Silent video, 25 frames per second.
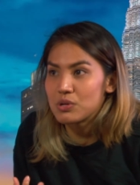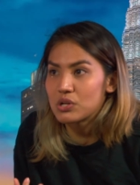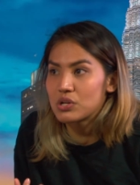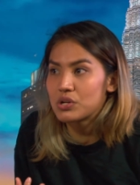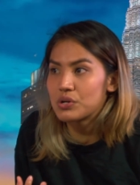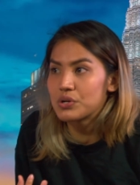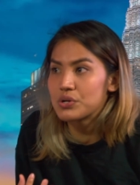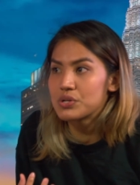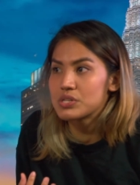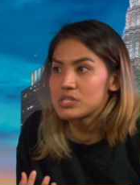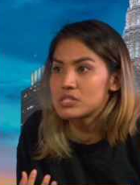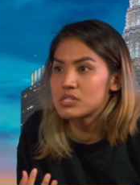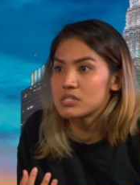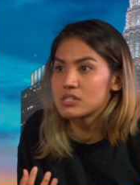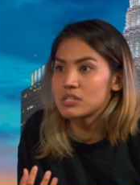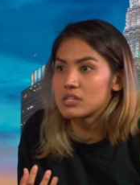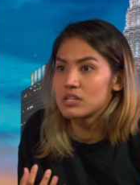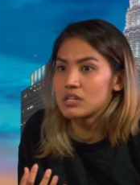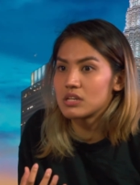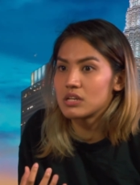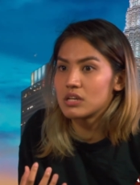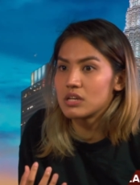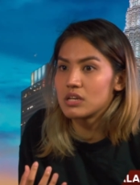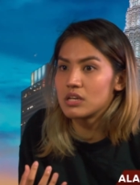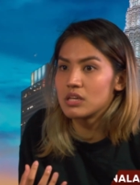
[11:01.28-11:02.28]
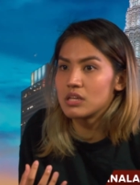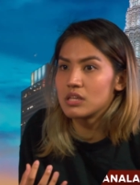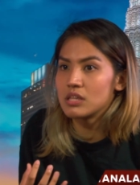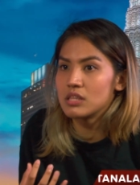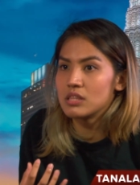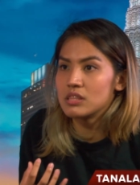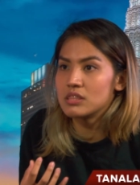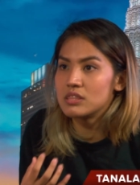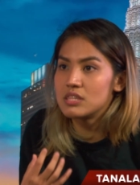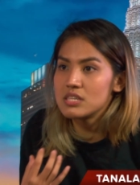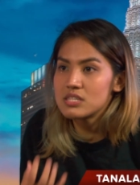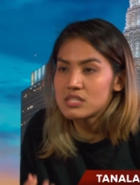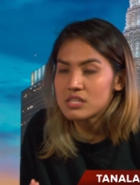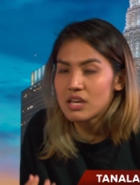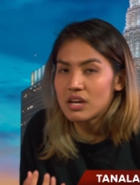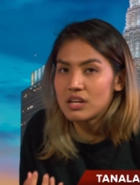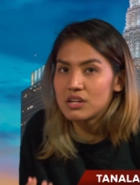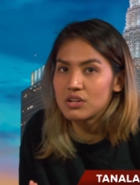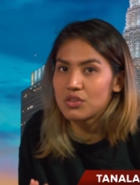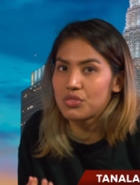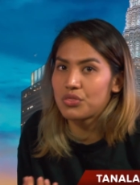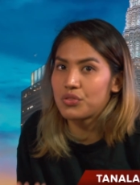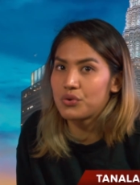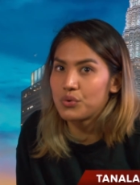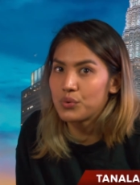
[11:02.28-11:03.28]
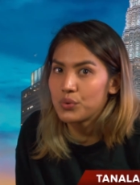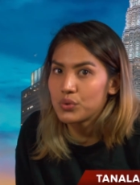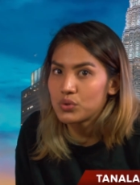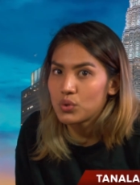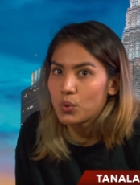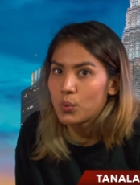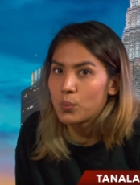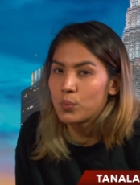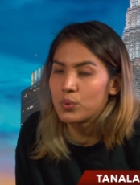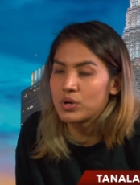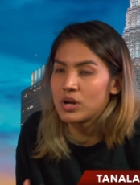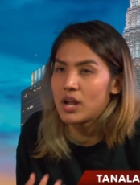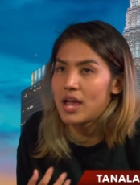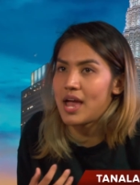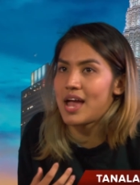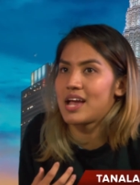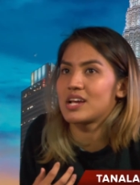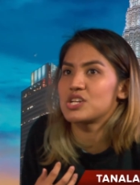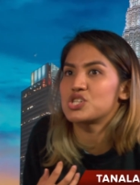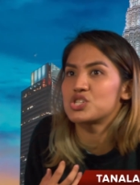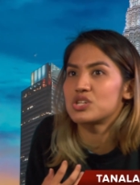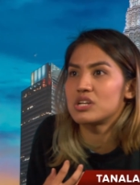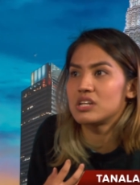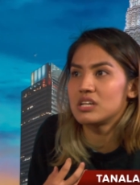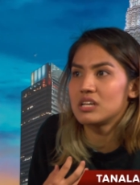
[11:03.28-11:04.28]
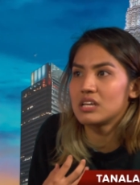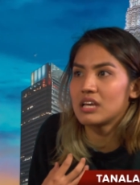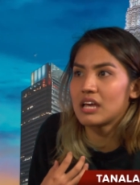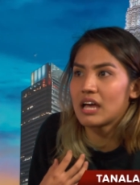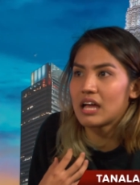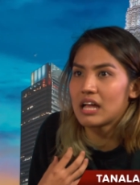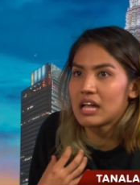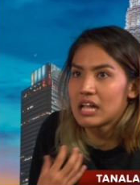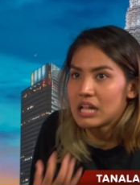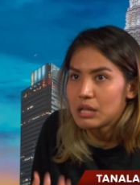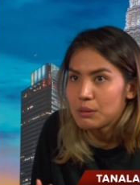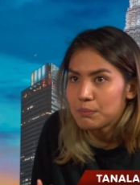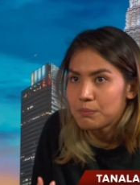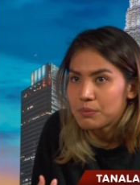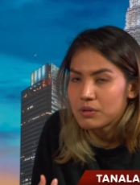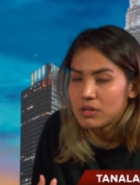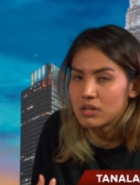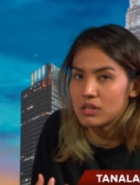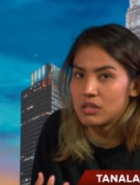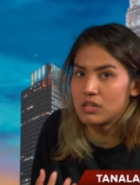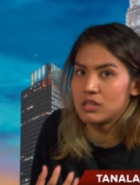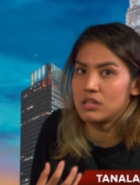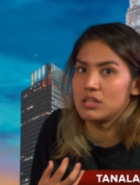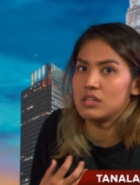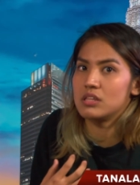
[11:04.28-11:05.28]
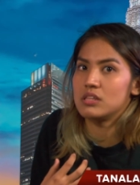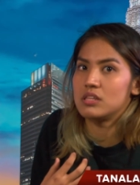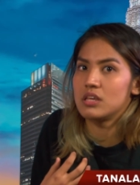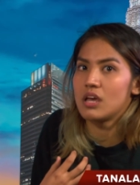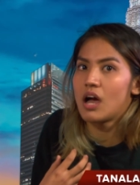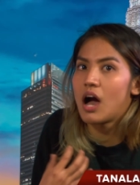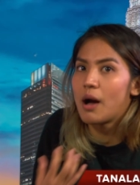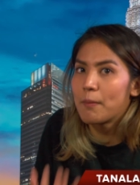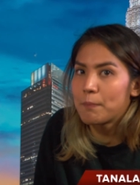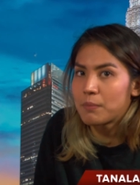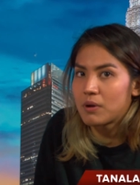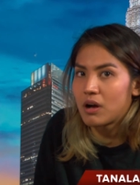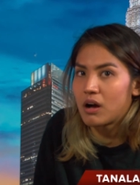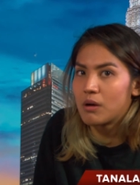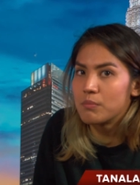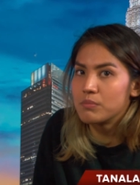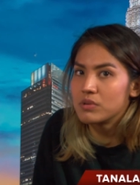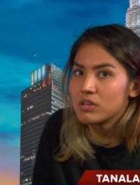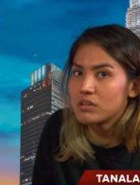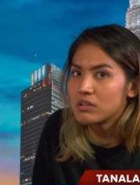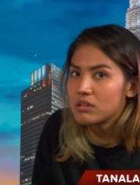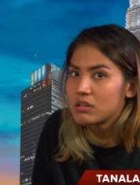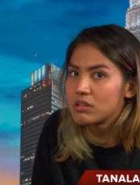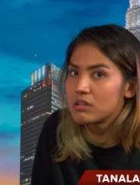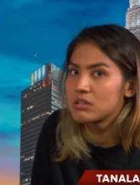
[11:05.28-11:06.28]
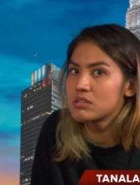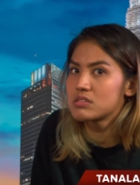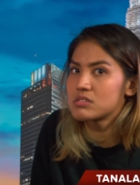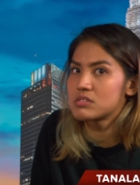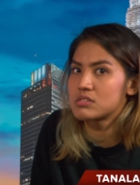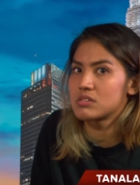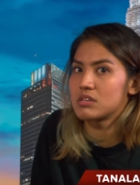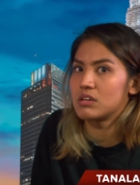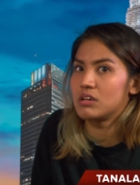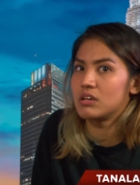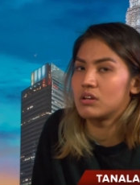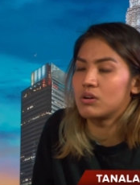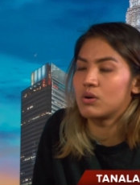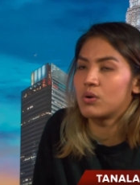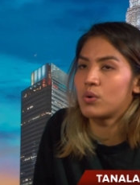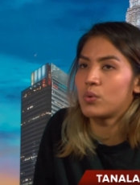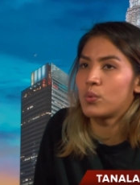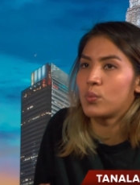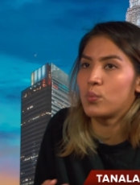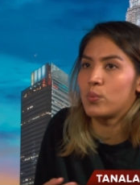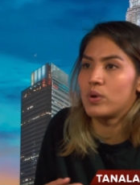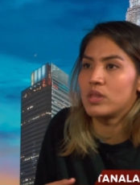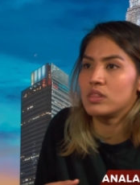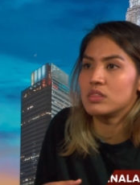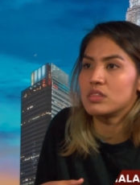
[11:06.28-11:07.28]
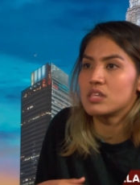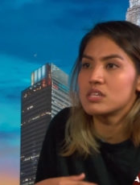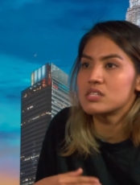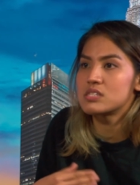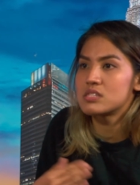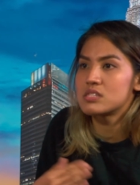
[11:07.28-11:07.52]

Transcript: because this kind of truth would actually help the upcoming girls, you know, when they